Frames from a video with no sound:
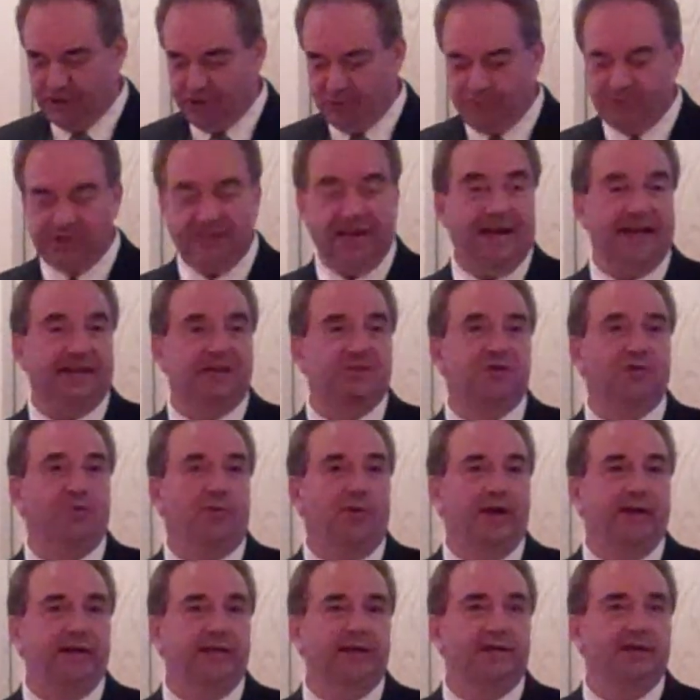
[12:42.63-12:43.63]
a new tax
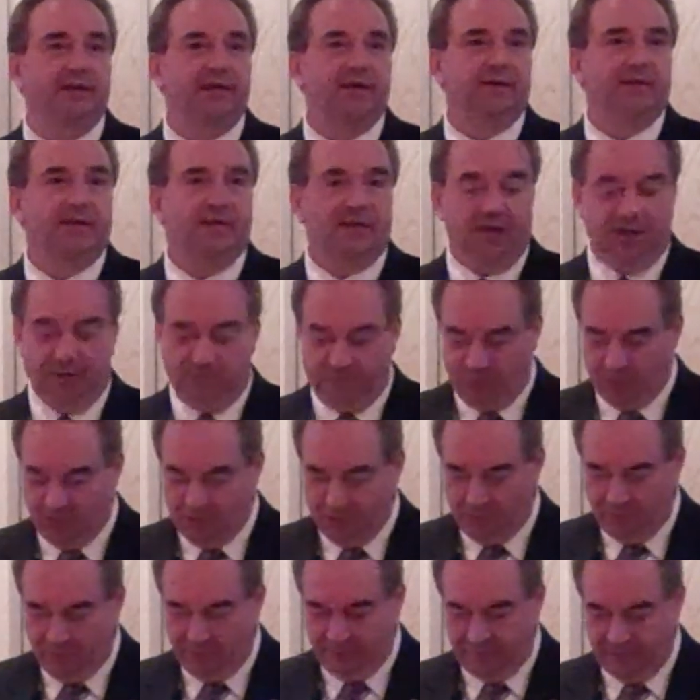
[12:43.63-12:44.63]
credit
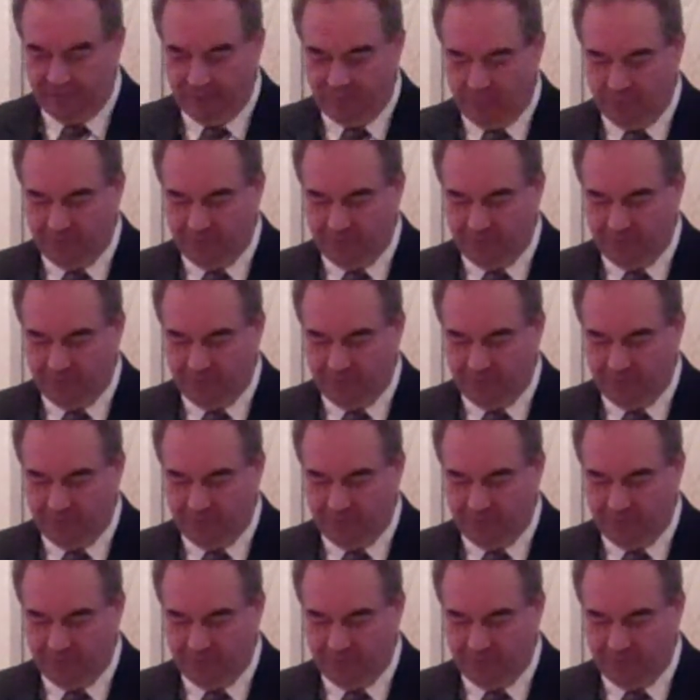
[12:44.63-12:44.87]
program for